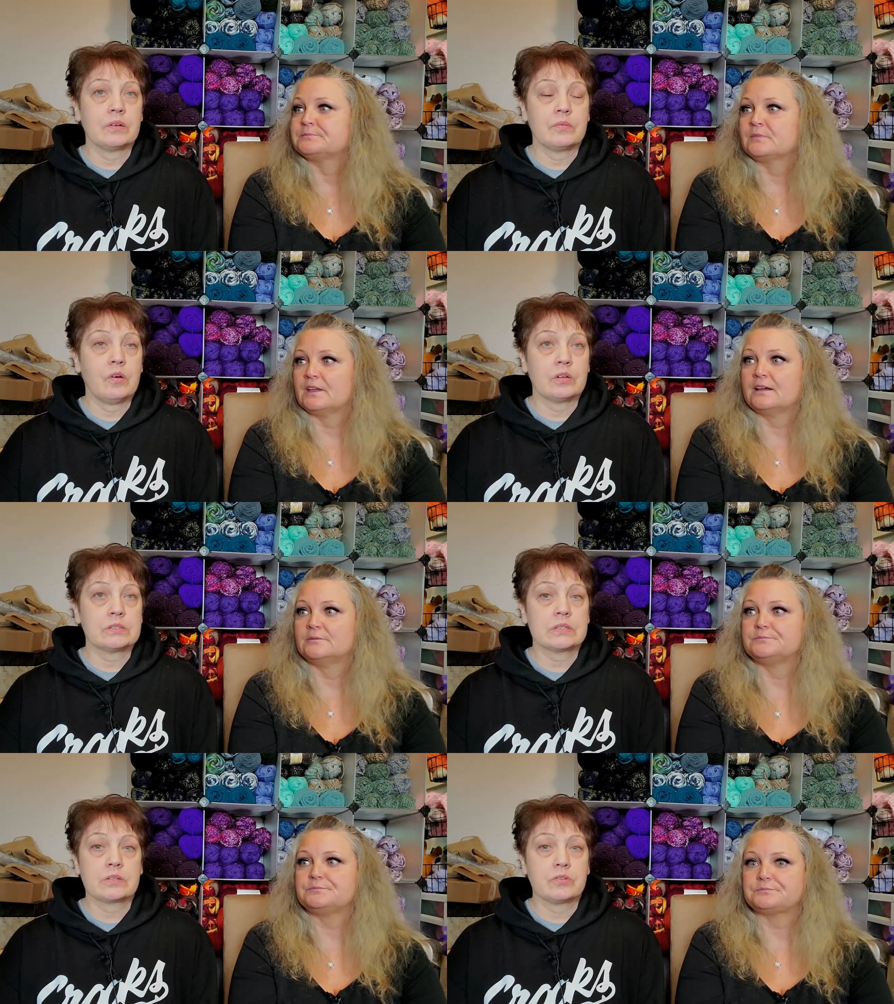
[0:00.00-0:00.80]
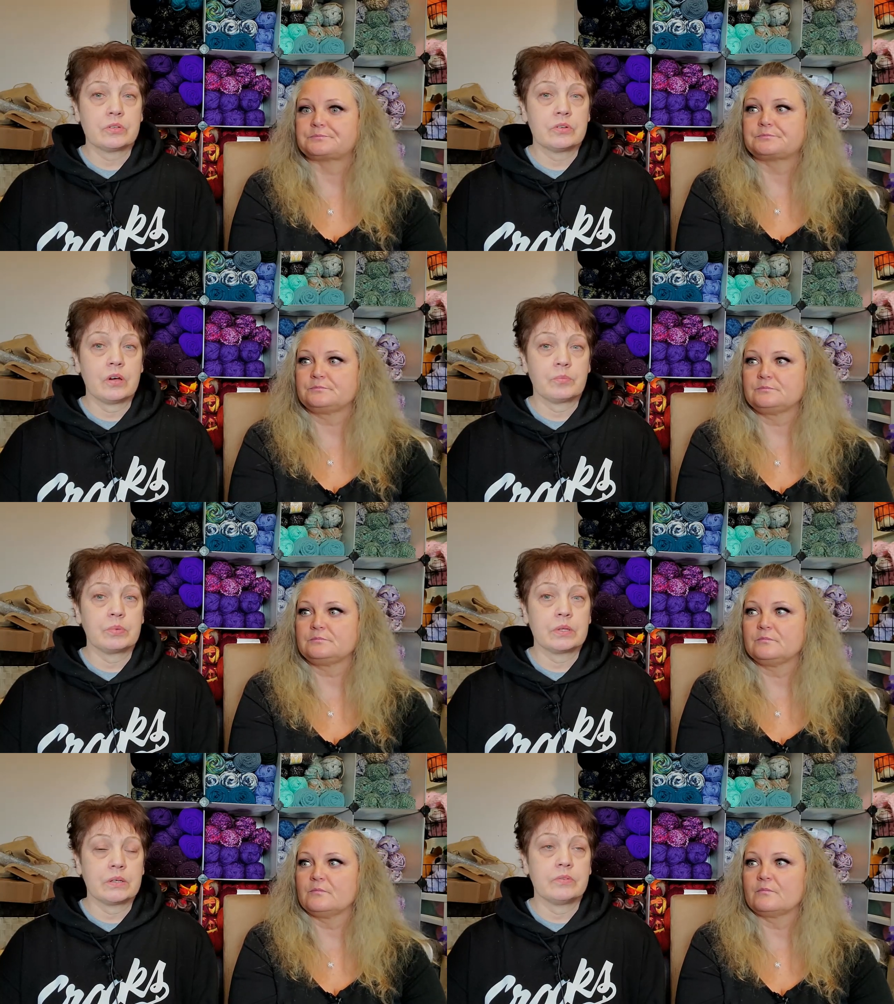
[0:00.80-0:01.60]
Speaker 1: honestly could
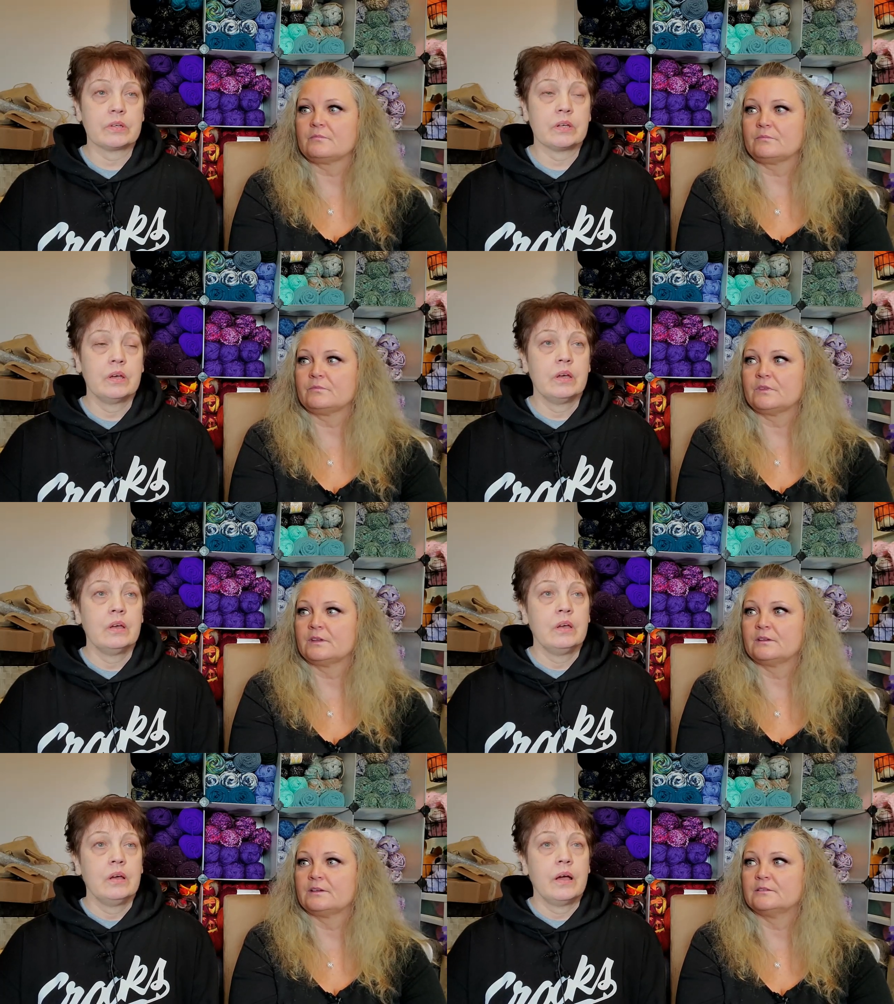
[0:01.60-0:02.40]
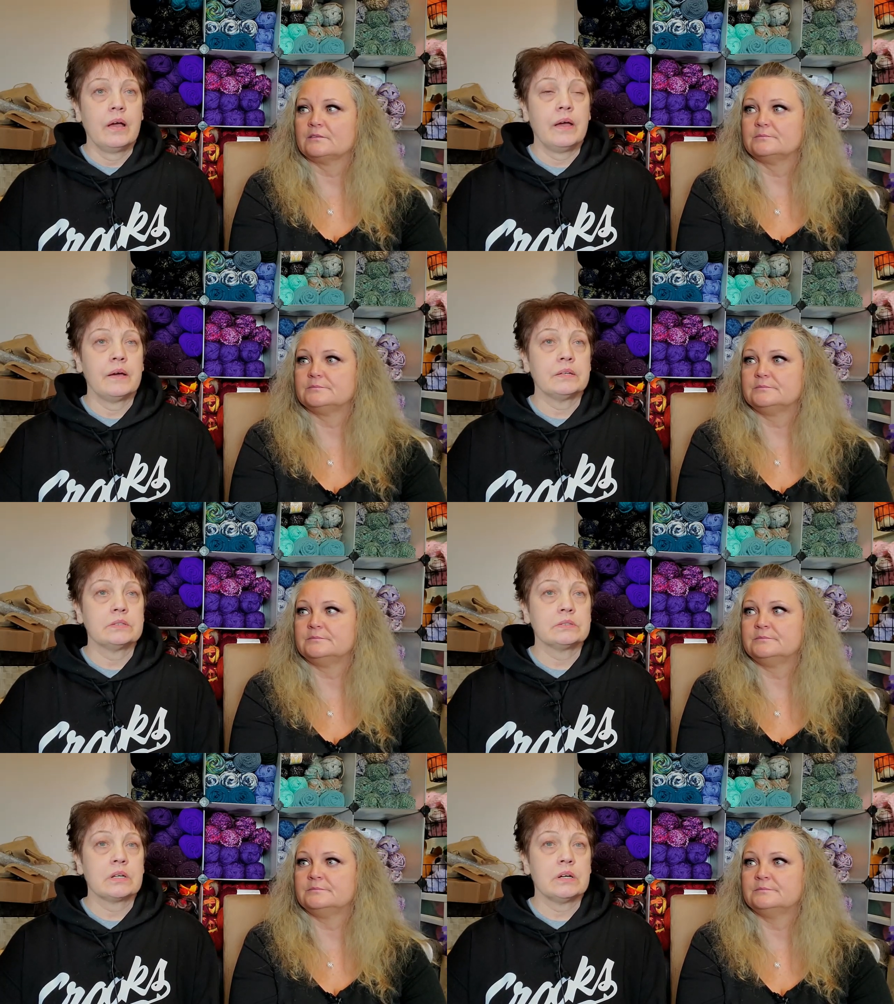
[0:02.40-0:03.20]
not believe it. And